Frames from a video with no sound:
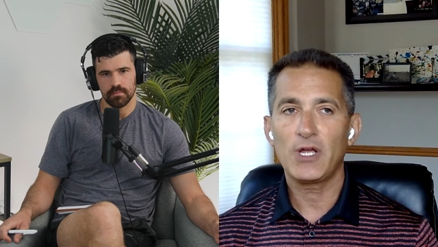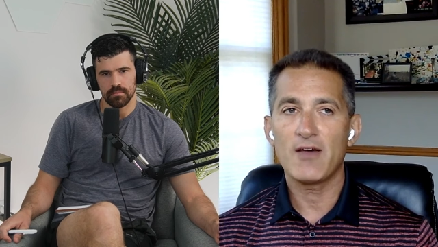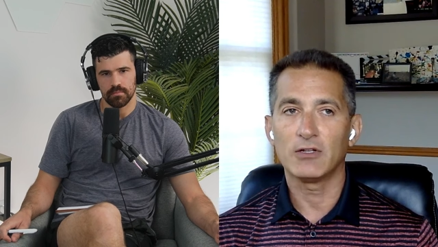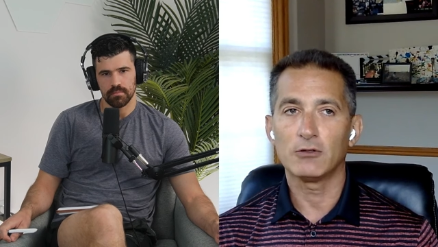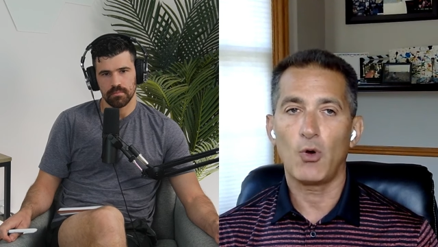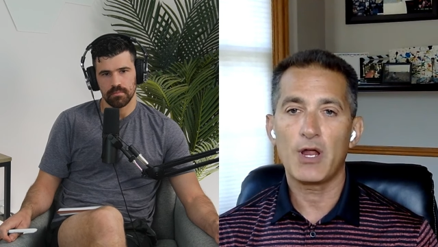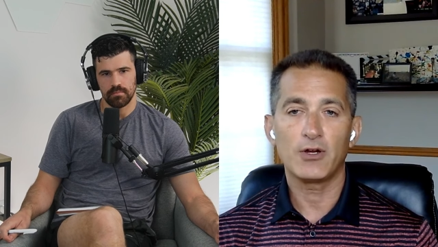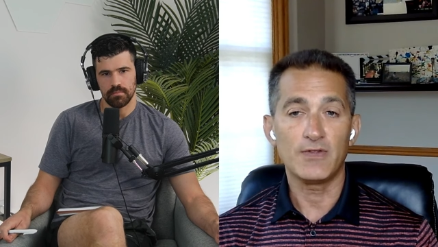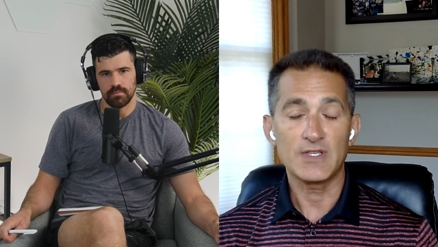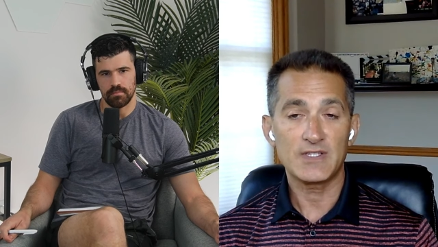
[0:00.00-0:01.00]
Speaker 1: can have a
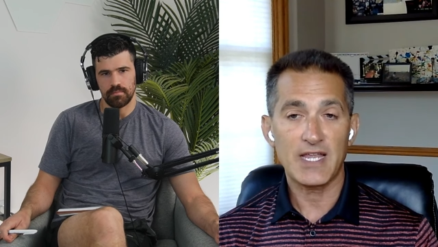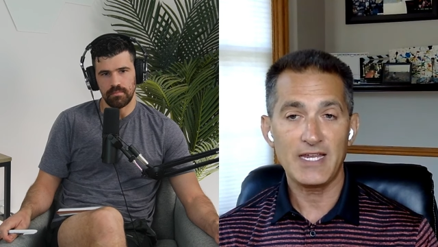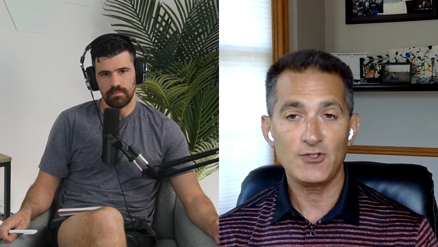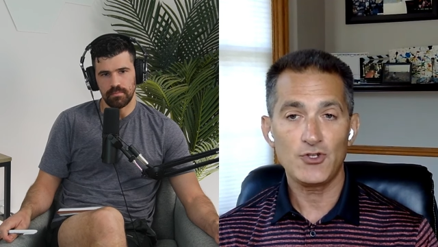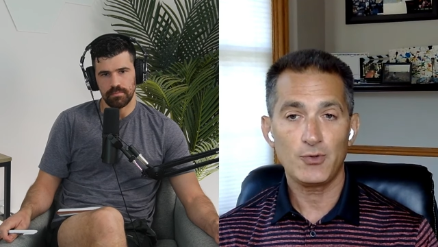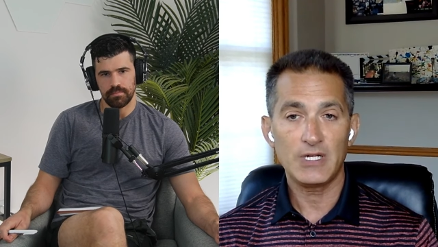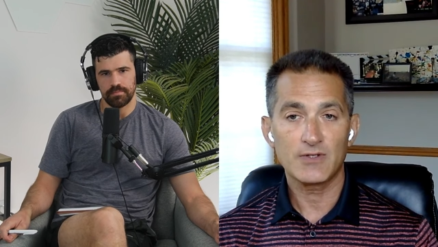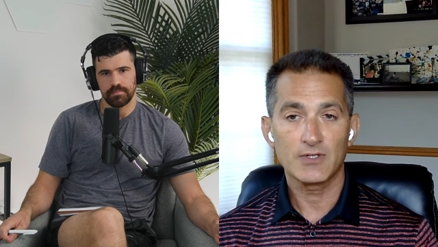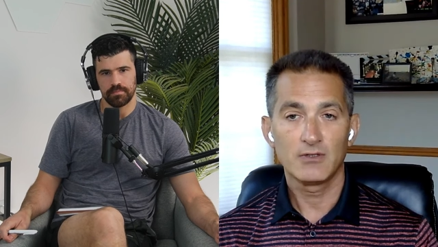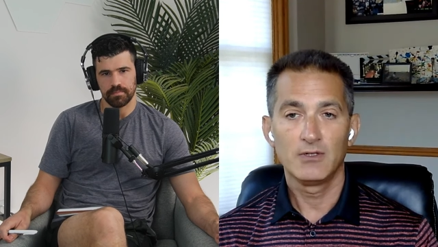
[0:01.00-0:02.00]
lawyer in the state do
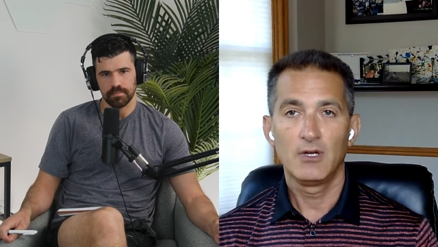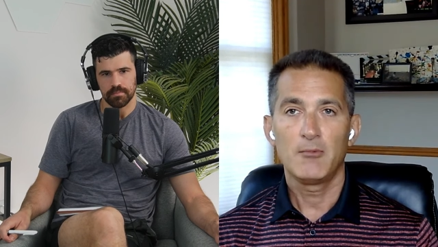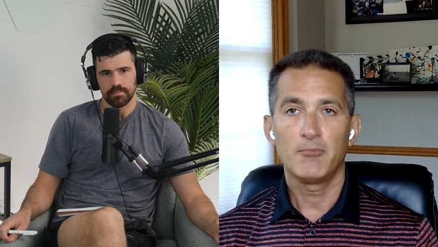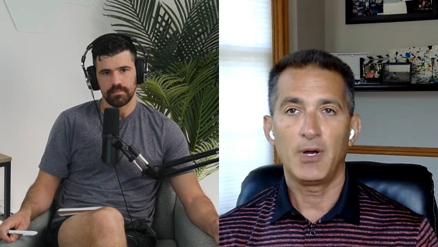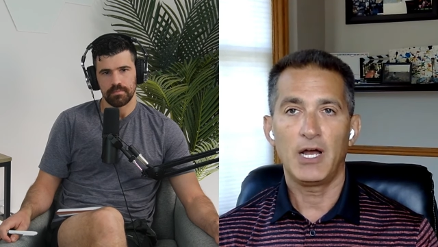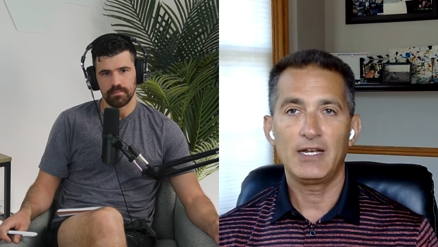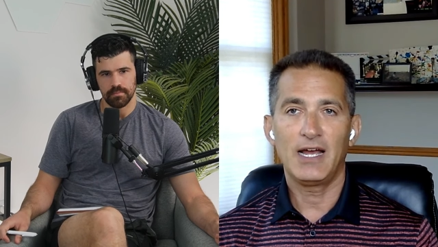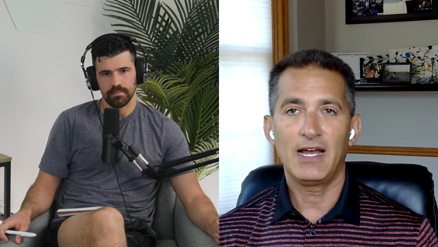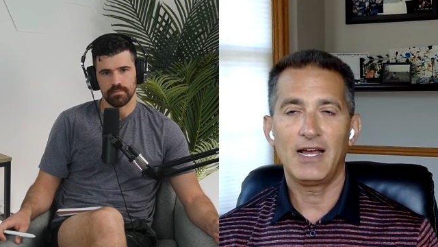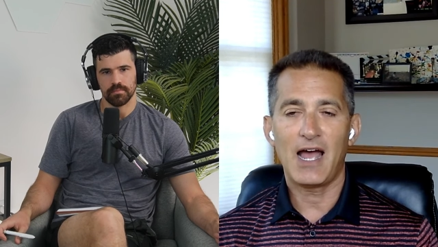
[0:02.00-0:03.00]
it,
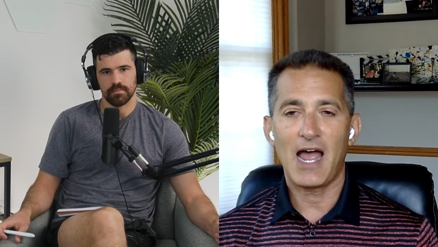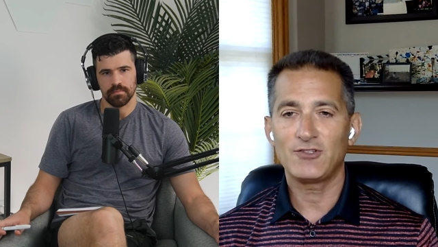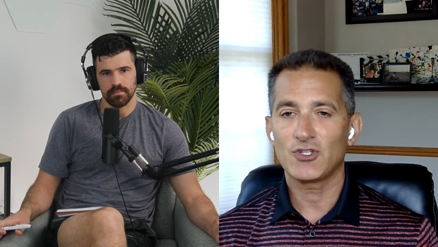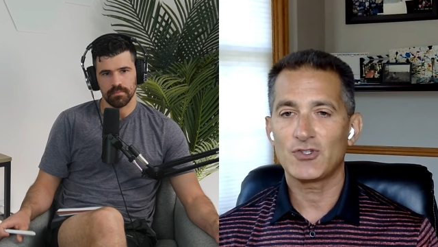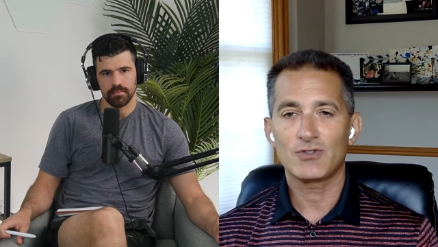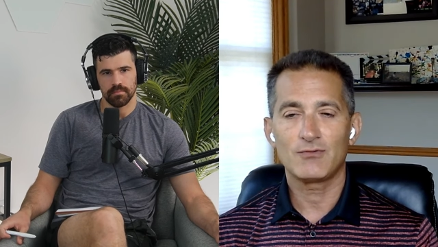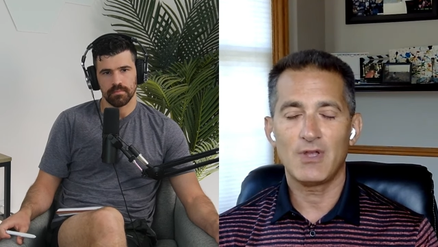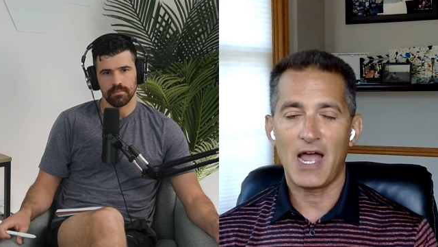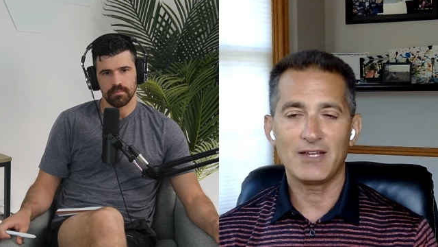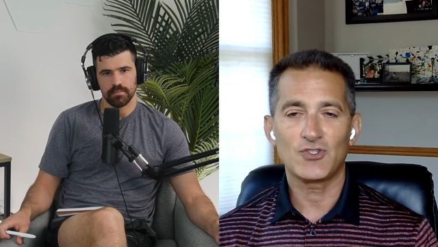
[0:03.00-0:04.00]
but I just
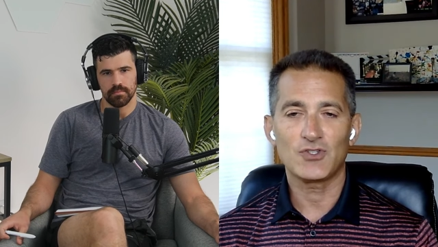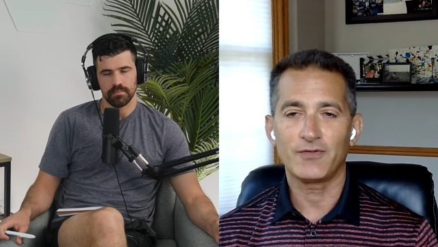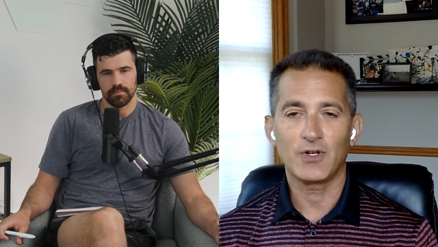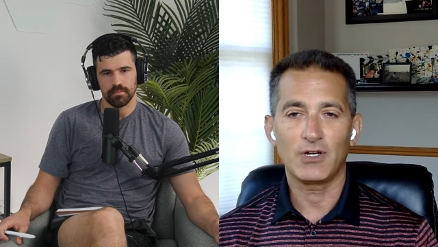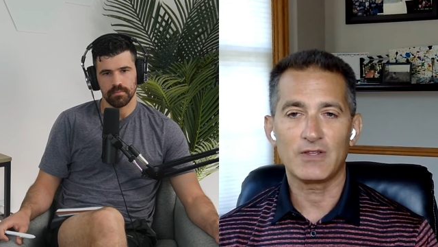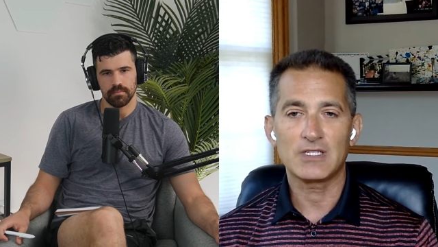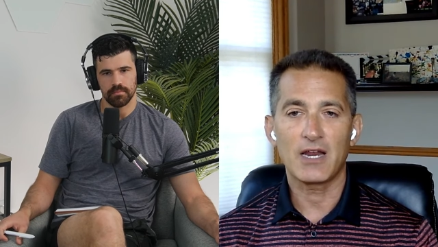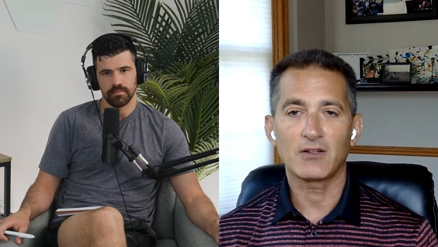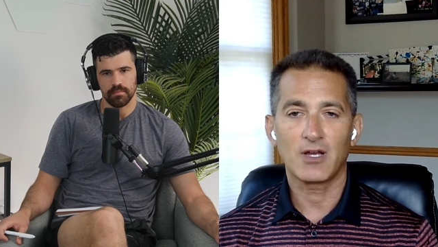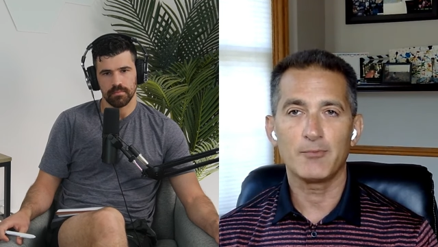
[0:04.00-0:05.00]
defer to the
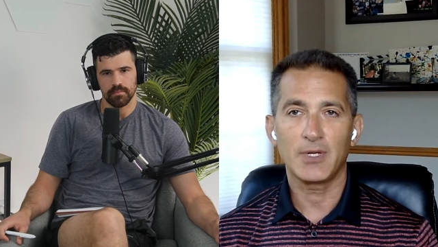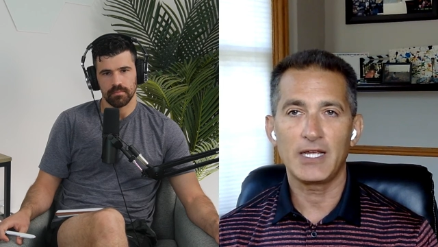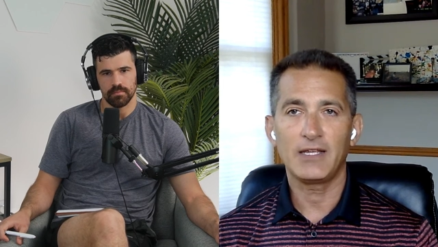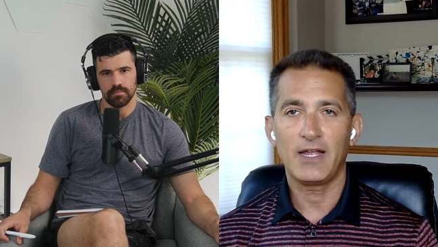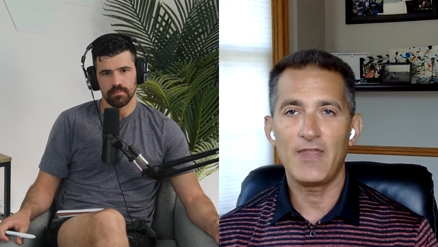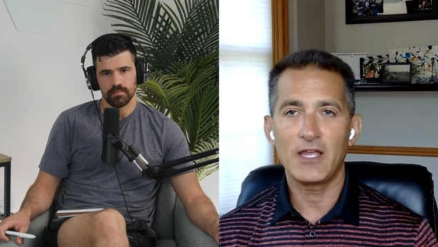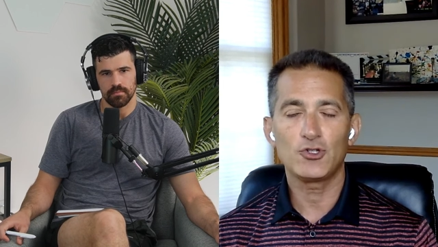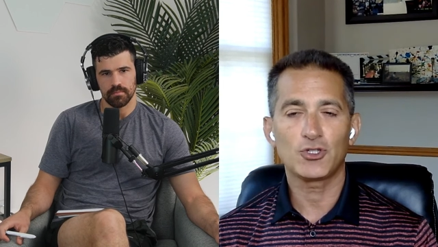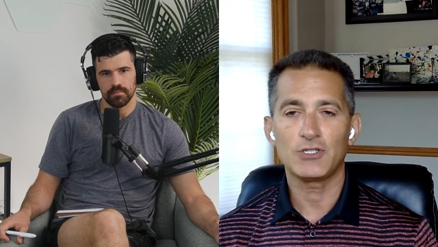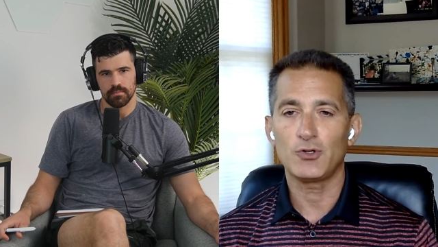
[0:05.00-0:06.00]
title company, and
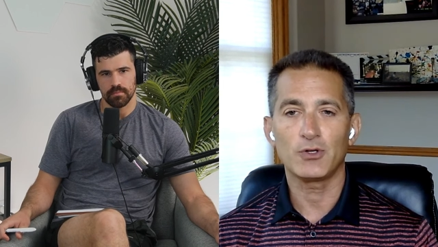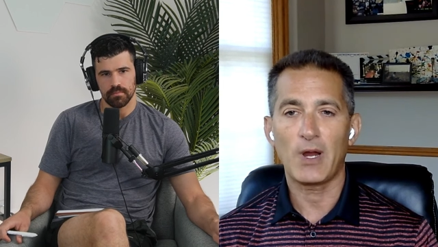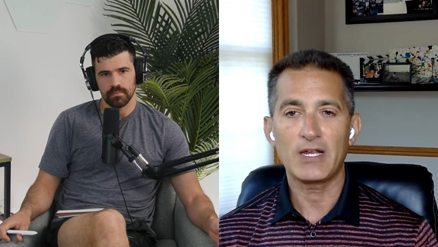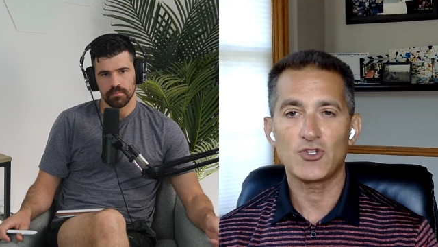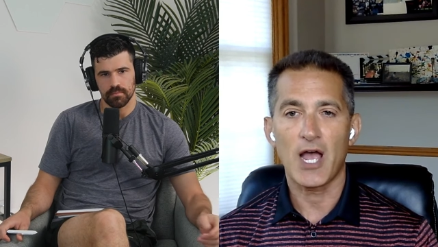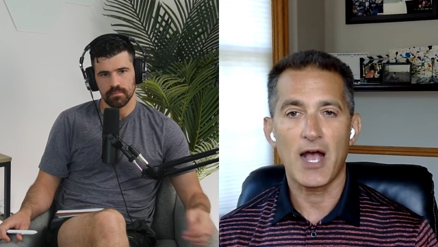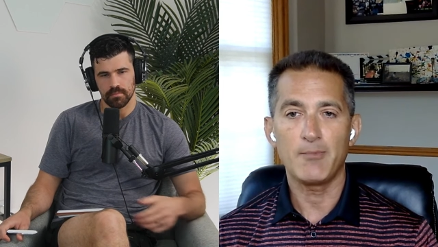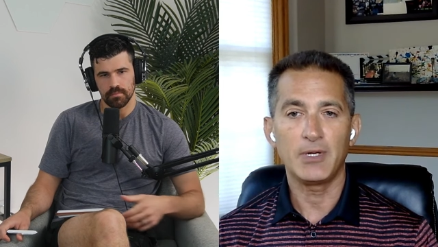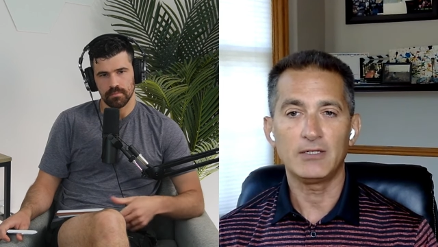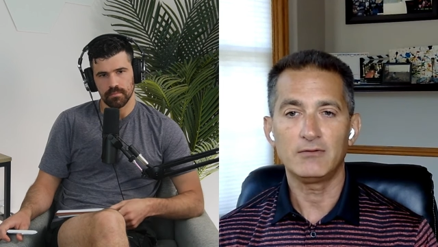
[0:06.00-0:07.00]
they usually do a great
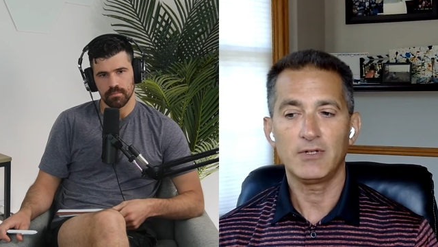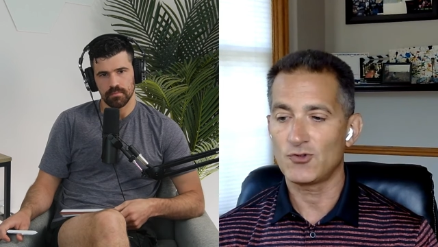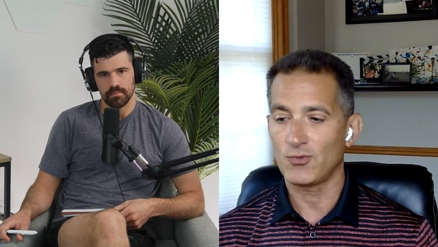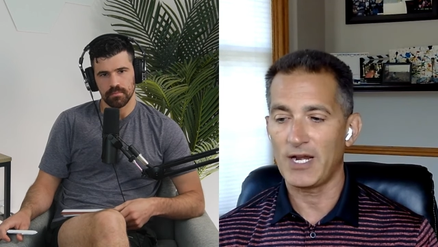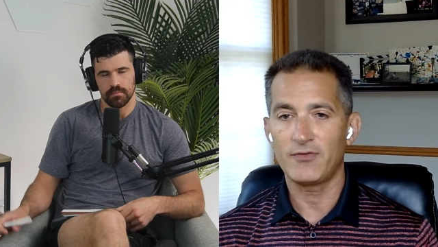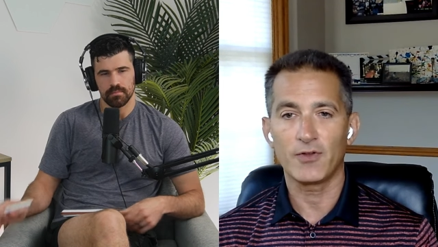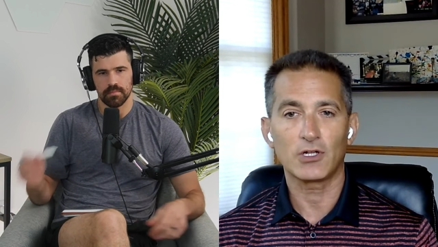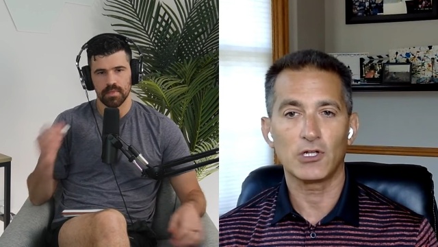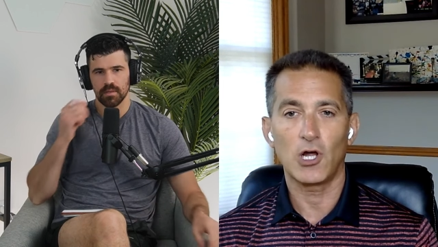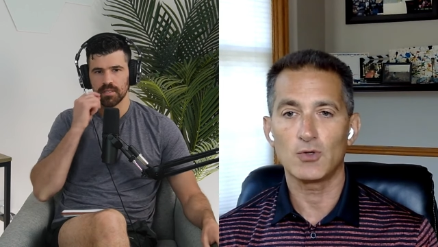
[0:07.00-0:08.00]
job, and it's ready for
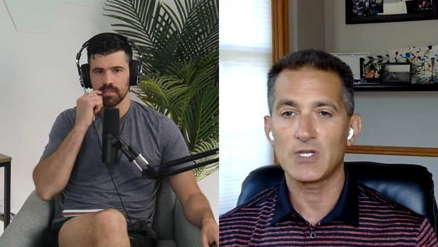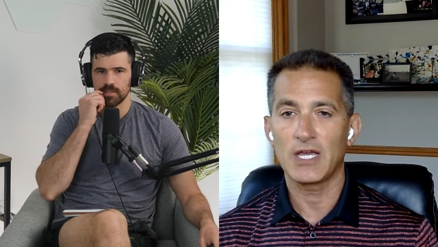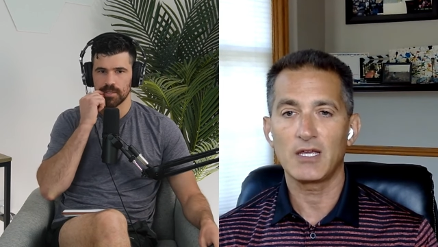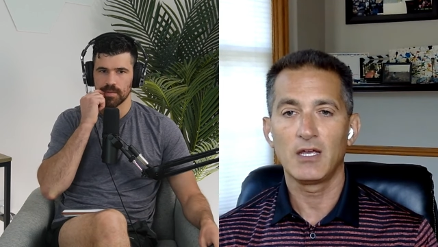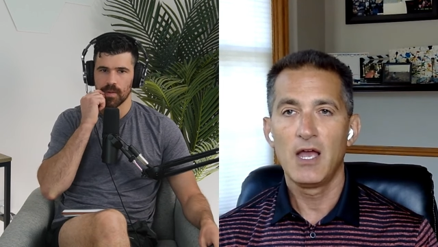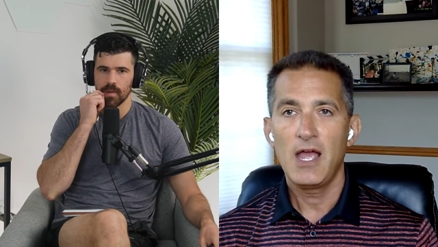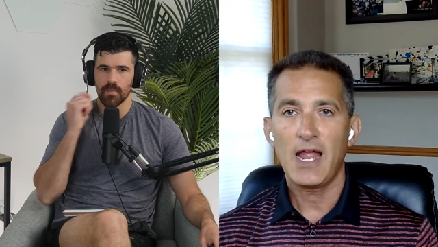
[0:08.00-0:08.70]
the closing.